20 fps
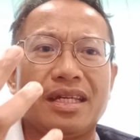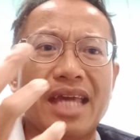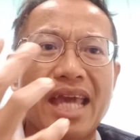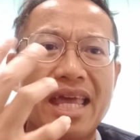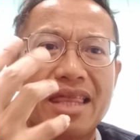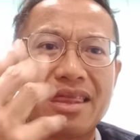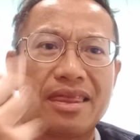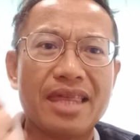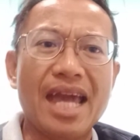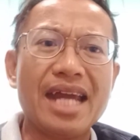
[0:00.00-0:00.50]

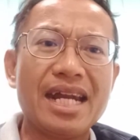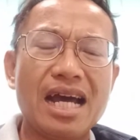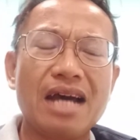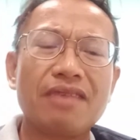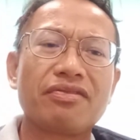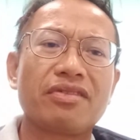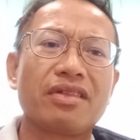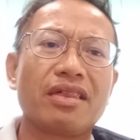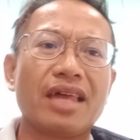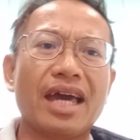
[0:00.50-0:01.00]
and then
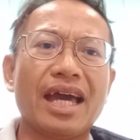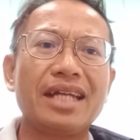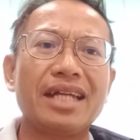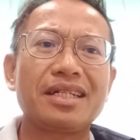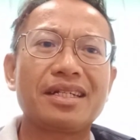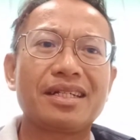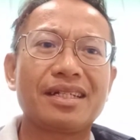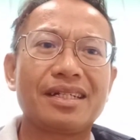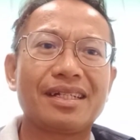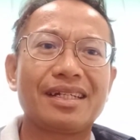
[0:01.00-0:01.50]
after
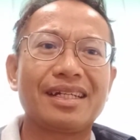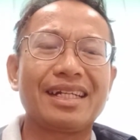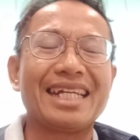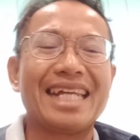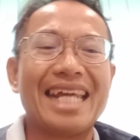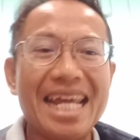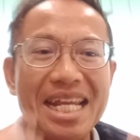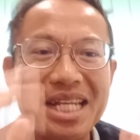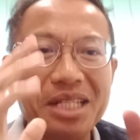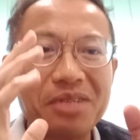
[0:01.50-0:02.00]
that,
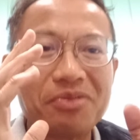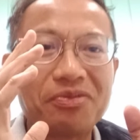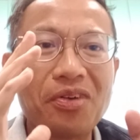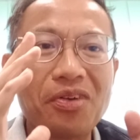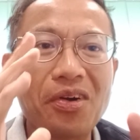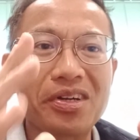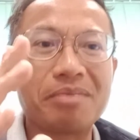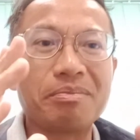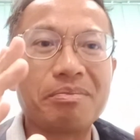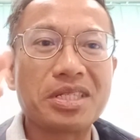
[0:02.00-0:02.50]
in the
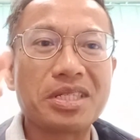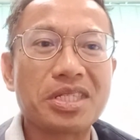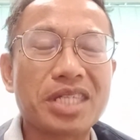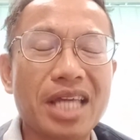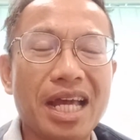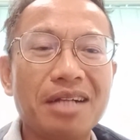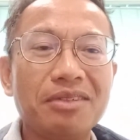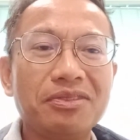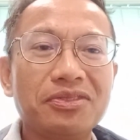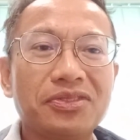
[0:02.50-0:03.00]
forum
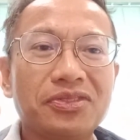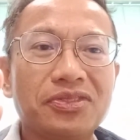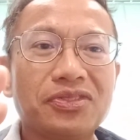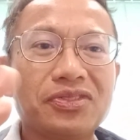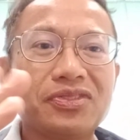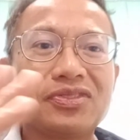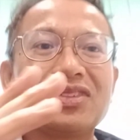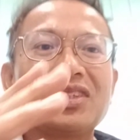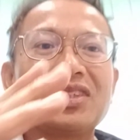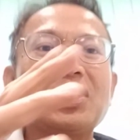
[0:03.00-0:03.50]
itself,
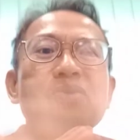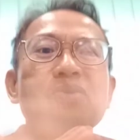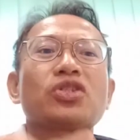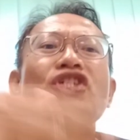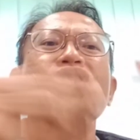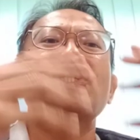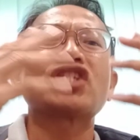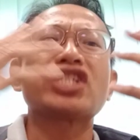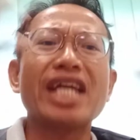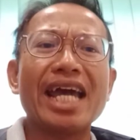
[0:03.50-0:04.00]
you
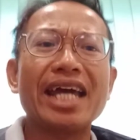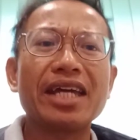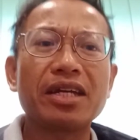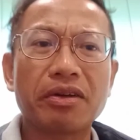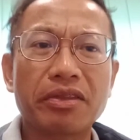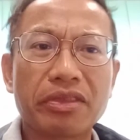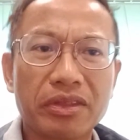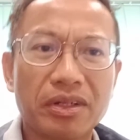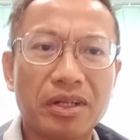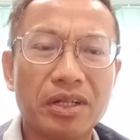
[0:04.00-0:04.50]
share
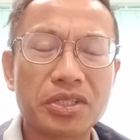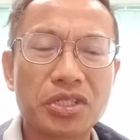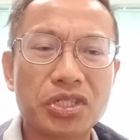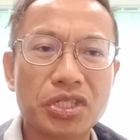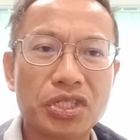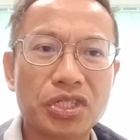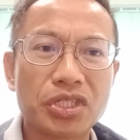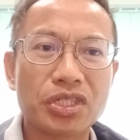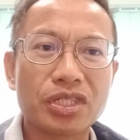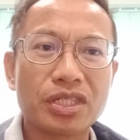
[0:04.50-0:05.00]
your
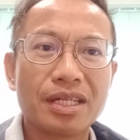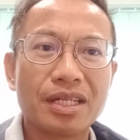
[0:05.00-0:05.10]
thoughts,